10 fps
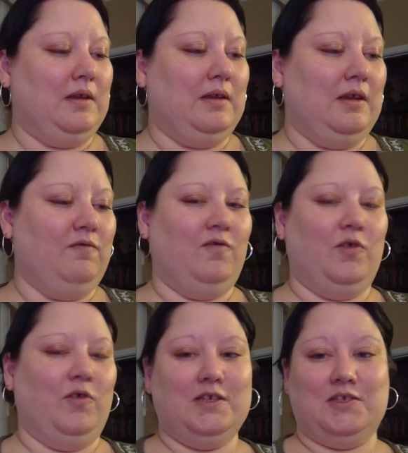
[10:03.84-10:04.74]
Hidden
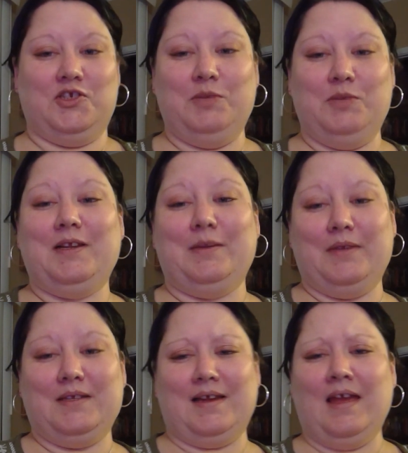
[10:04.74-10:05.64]
Forest, she picked up
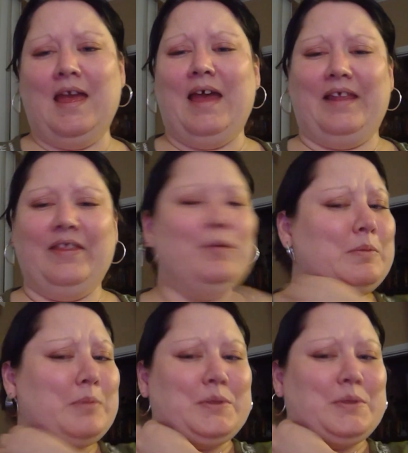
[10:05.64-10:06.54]
this deck. And I think we
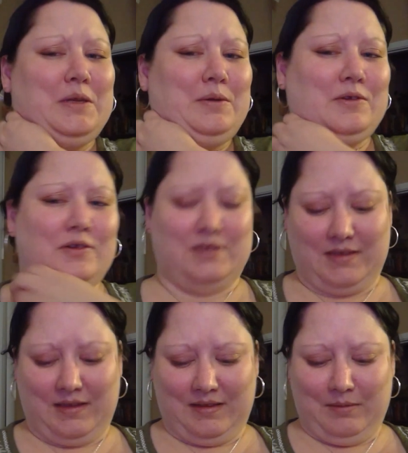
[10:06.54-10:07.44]
mostly used hers because I
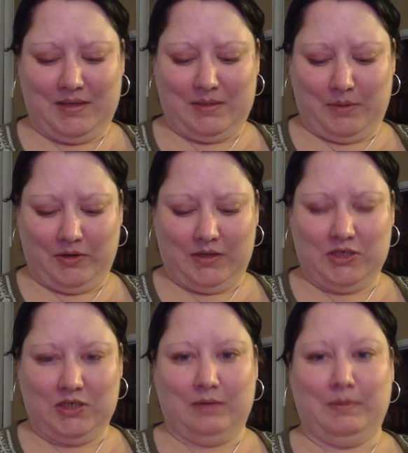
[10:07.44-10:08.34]
think mine's in better
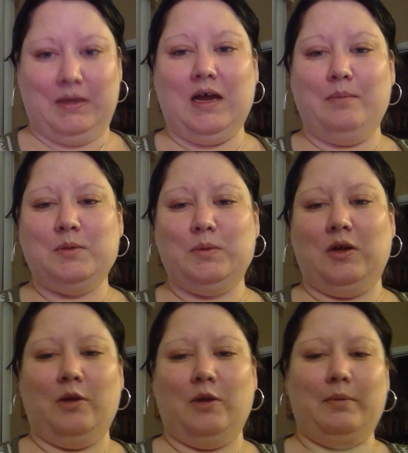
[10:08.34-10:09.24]
condition. But it comes with a
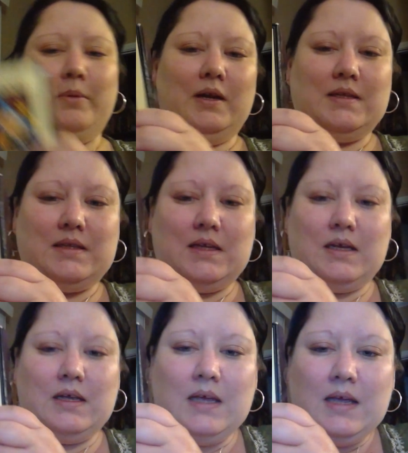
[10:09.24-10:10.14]
hardbound book, and it's the
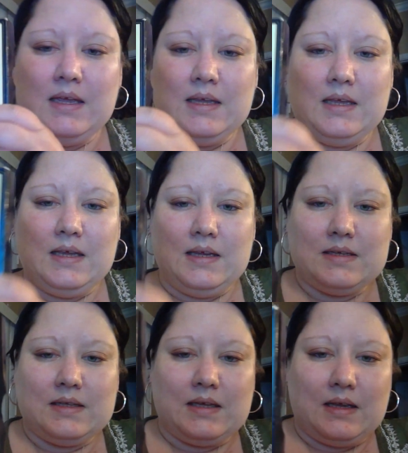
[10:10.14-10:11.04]
Keys
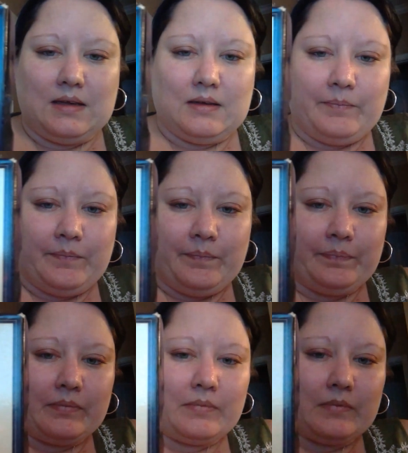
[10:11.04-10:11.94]
to the Kingdom.
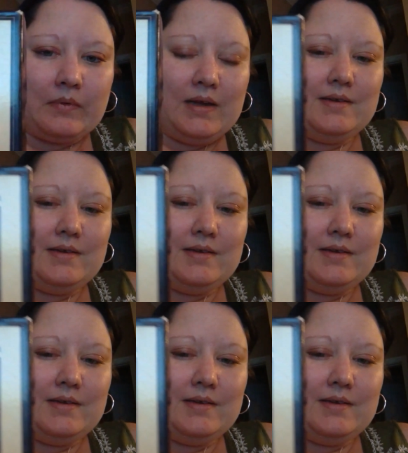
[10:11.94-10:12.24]
I